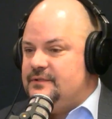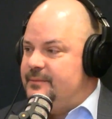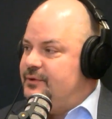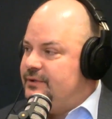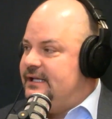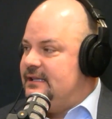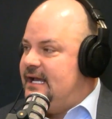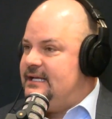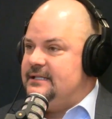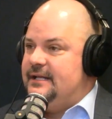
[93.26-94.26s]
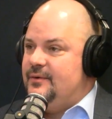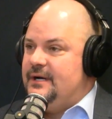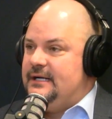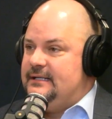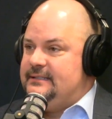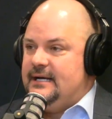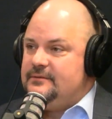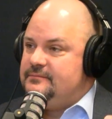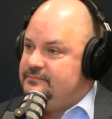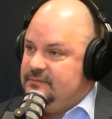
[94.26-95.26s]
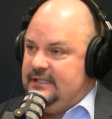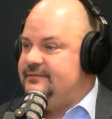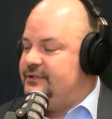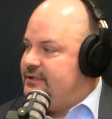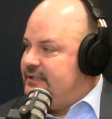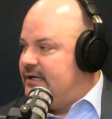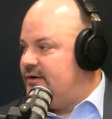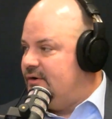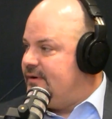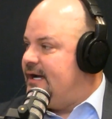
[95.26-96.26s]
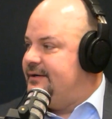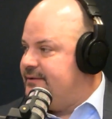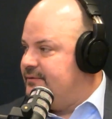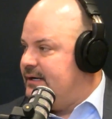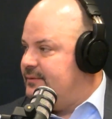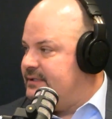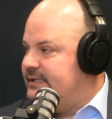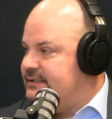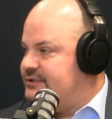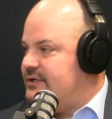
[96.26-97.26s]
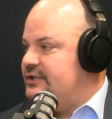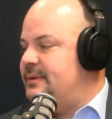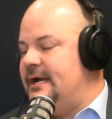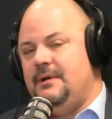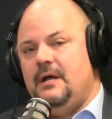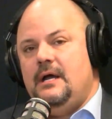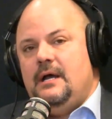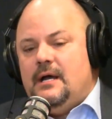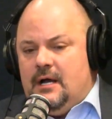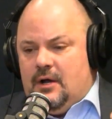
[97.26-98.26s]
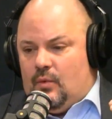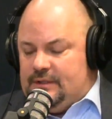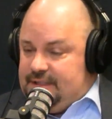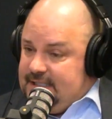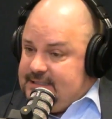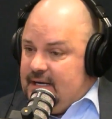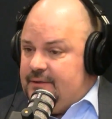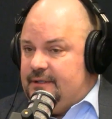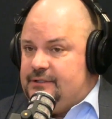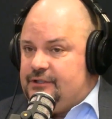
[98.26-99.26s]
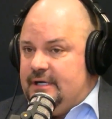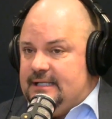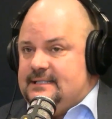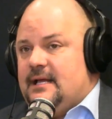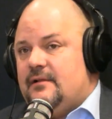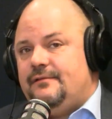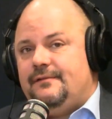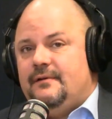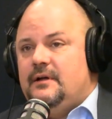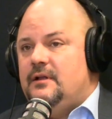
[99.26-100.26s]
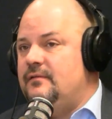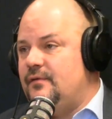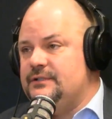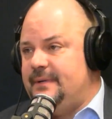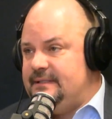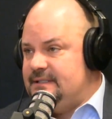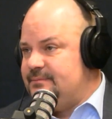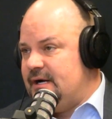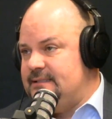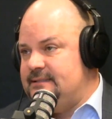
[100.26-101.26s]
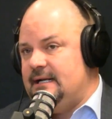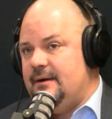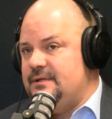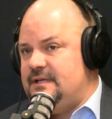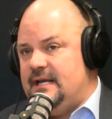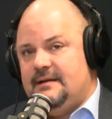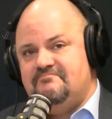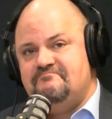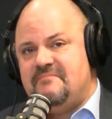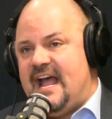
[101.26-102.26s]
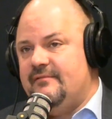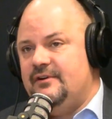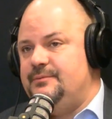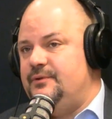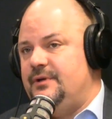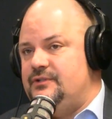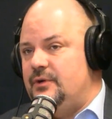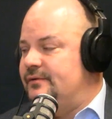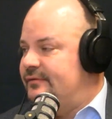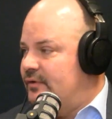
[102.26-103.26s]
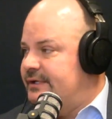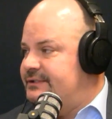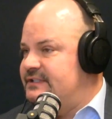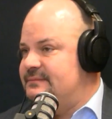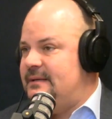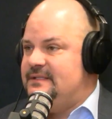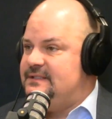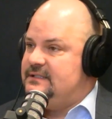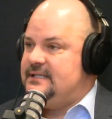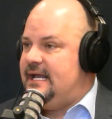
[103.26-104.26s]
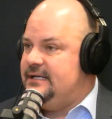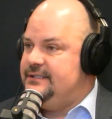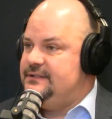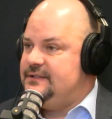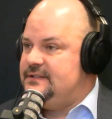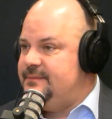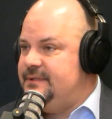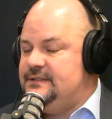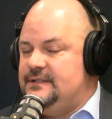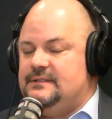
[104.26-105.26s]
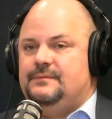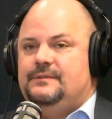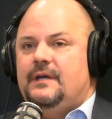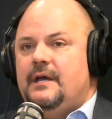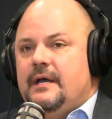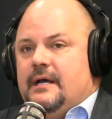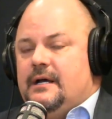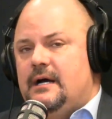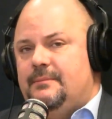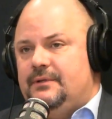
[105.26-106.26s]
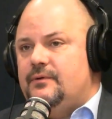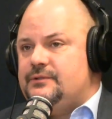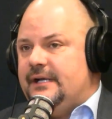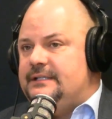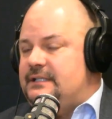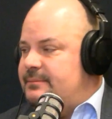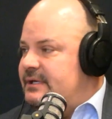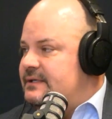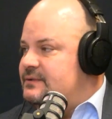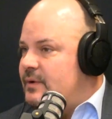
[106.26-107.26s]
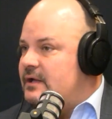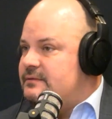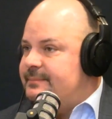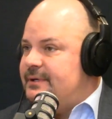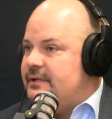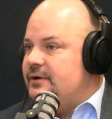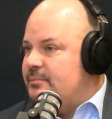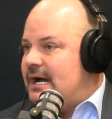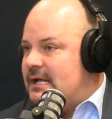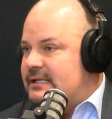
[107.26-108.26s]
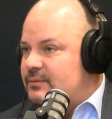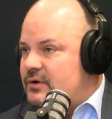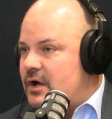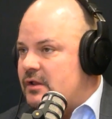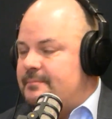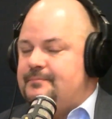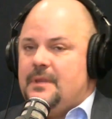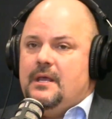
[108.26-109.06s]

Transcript: someone really likes and they don't want to cut down, leave the tree there and go around it, right, with that discharge pipe. Once it gets out into the street itself, force mains, as Brian said, I would say average between 2 and 4 inches, maybe 6 to 8 inches on some of these systems. But those are HDP as well, typically, or a poly, we'll call them.